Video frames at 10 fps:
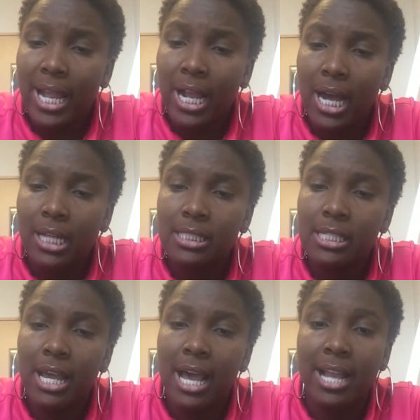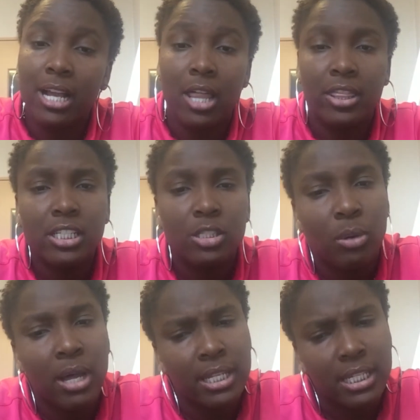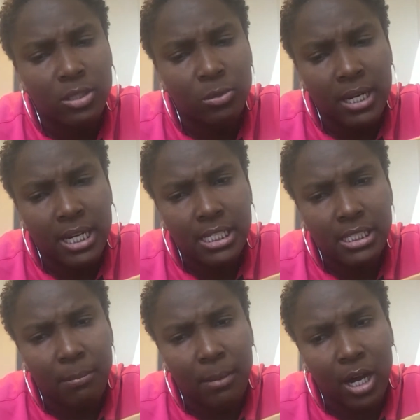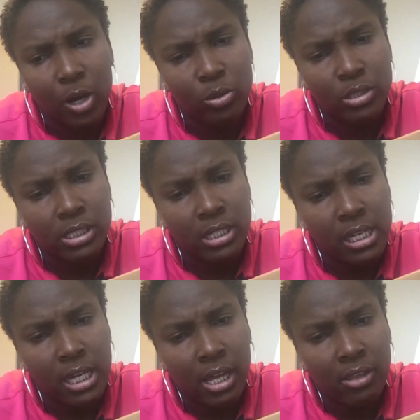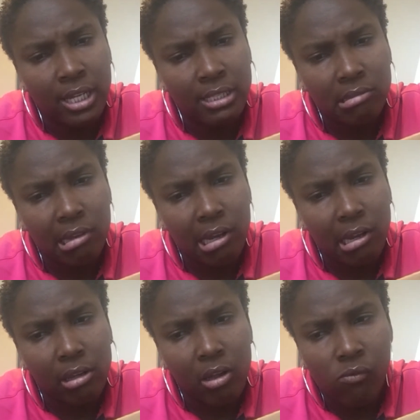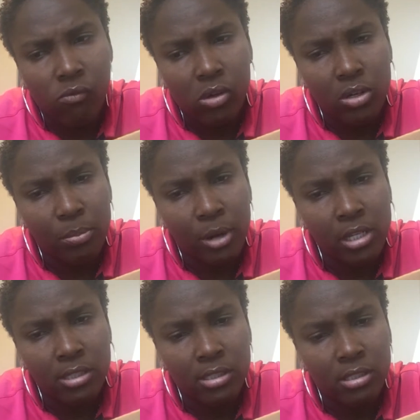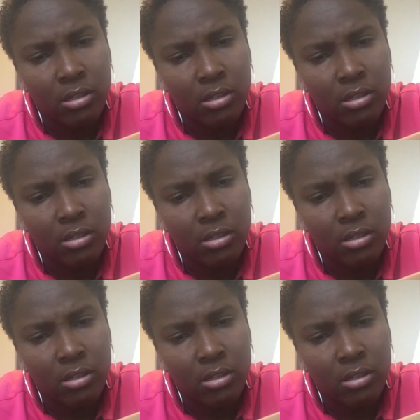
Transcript: I got I got this one. This one is about that's like what a price.